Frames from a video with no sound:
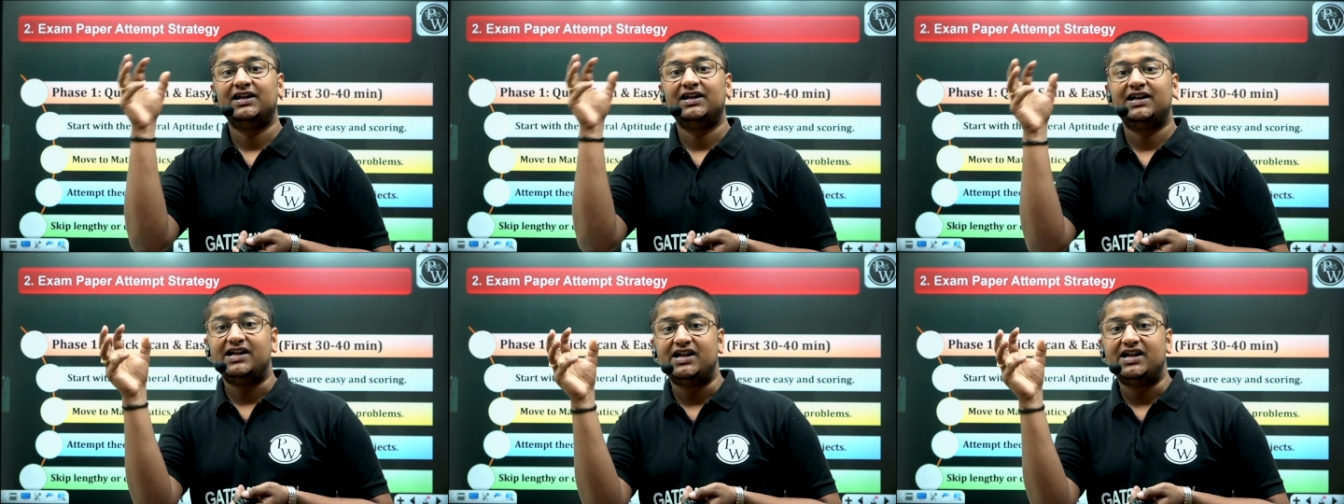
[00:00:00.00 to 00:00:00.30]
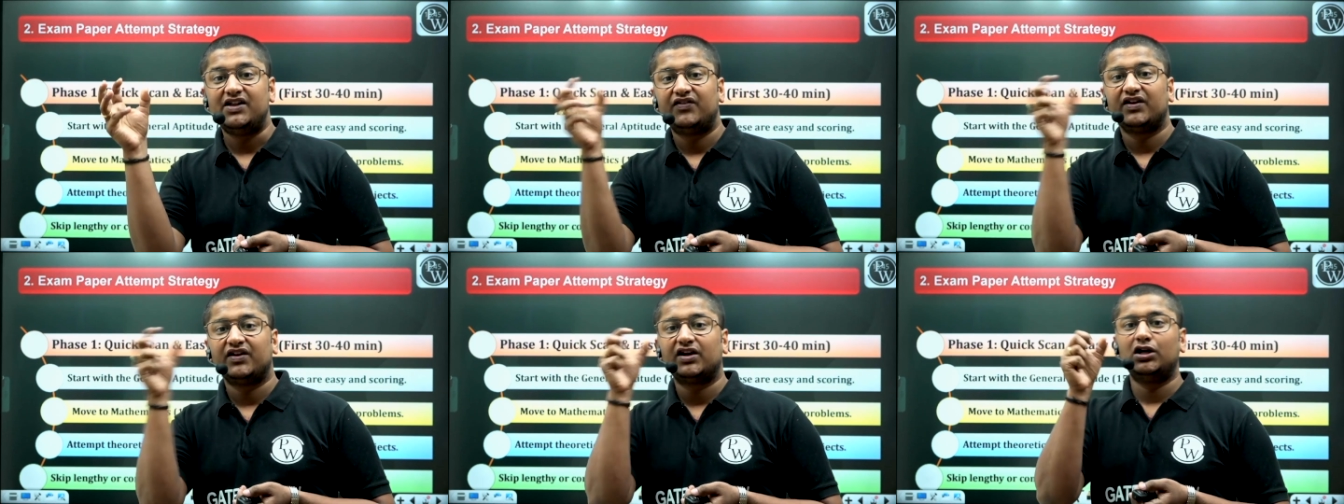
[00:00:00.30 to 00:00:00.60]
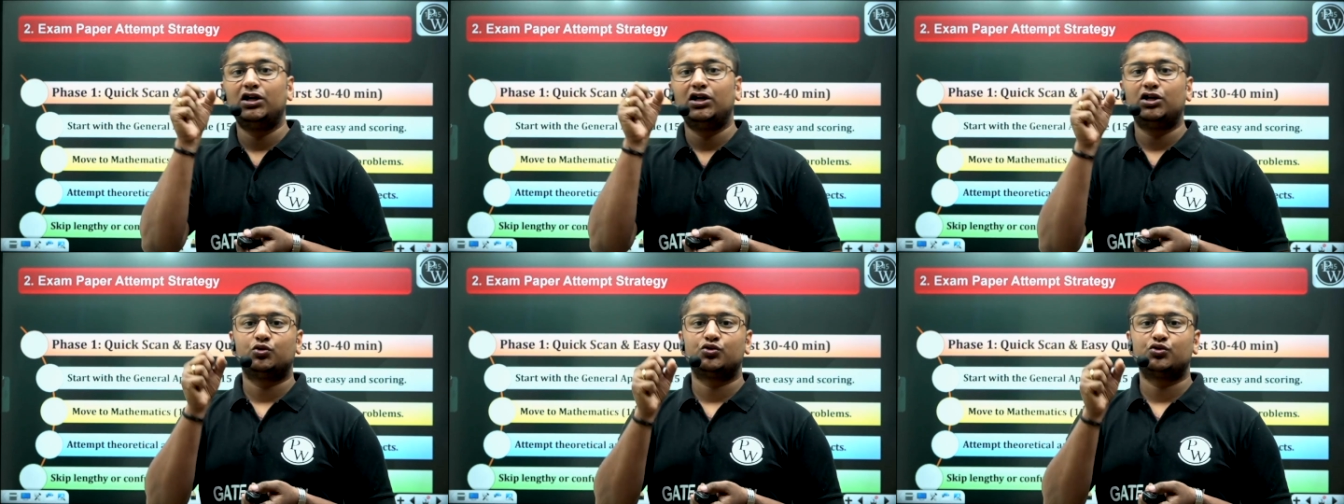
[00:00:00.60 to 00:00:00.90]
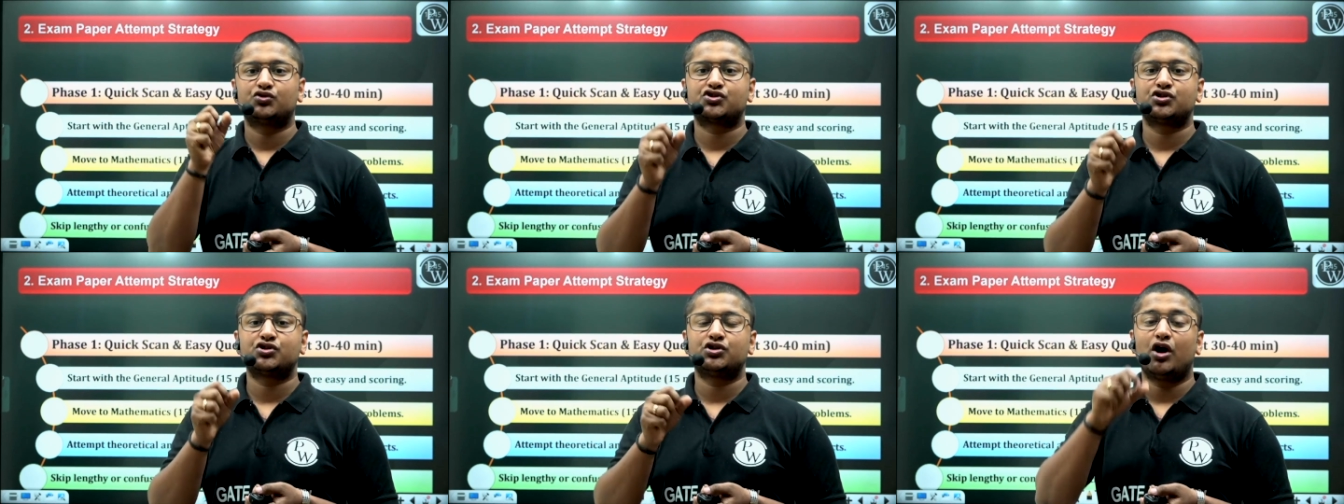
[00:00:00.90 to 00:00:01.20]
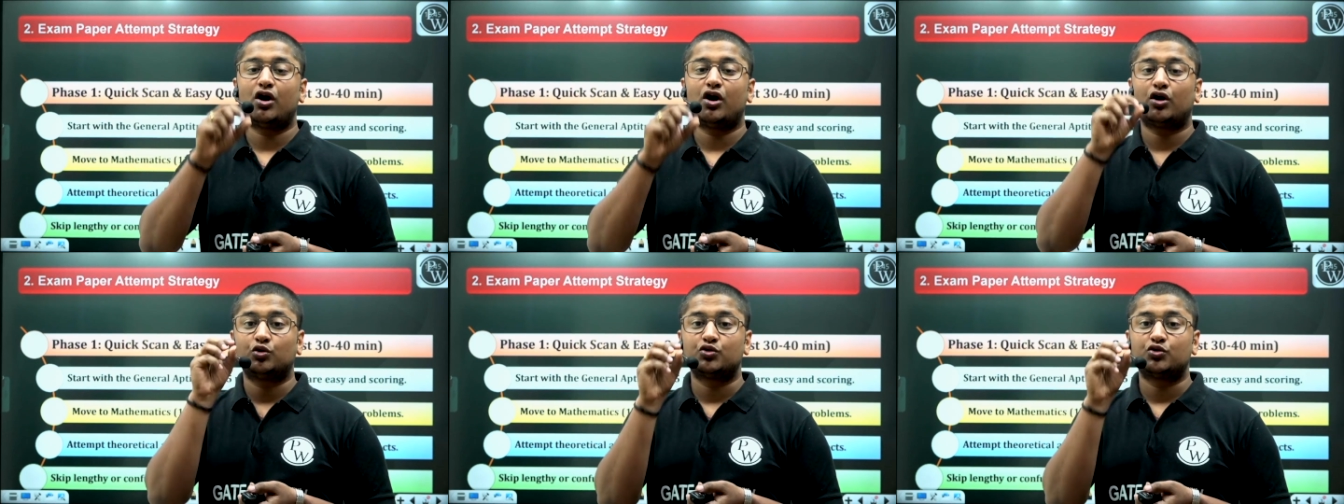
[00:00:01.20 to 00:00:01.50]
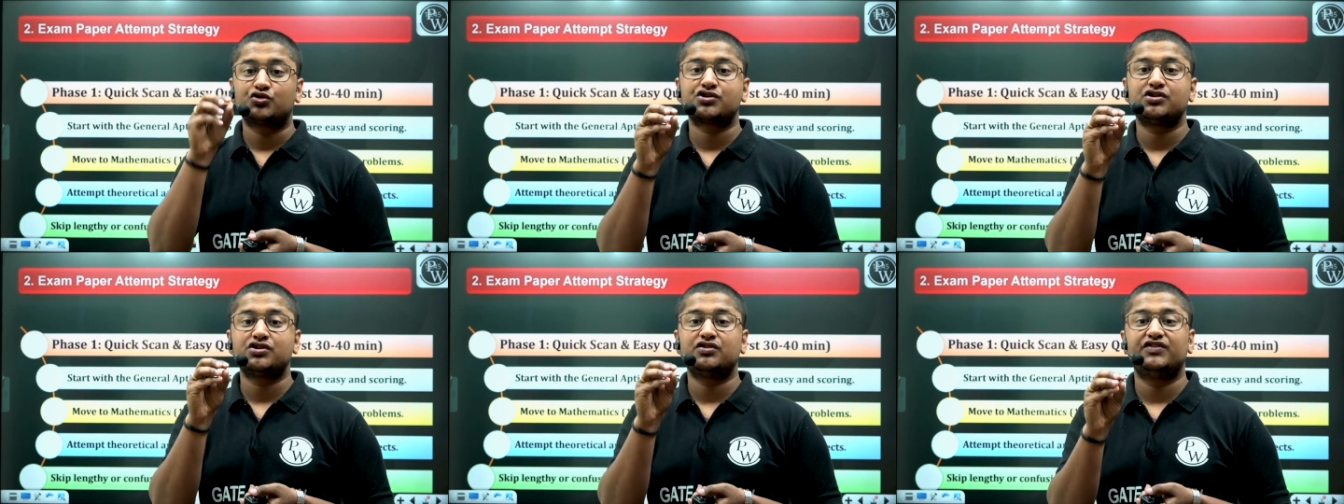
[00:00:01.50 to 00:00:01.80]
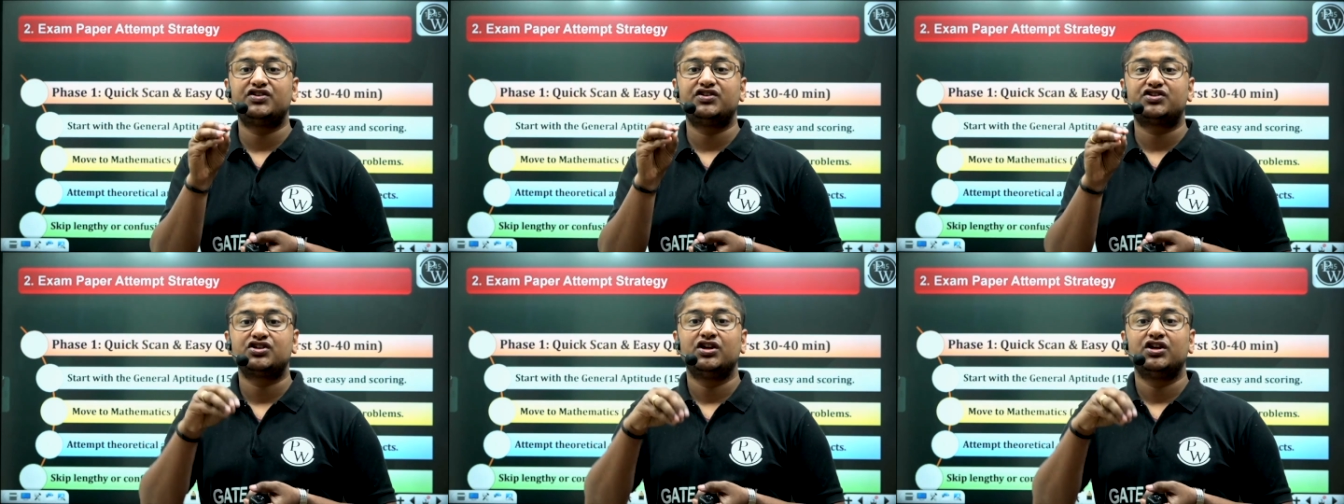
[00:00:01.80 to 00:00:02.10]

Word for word: difficult question or question which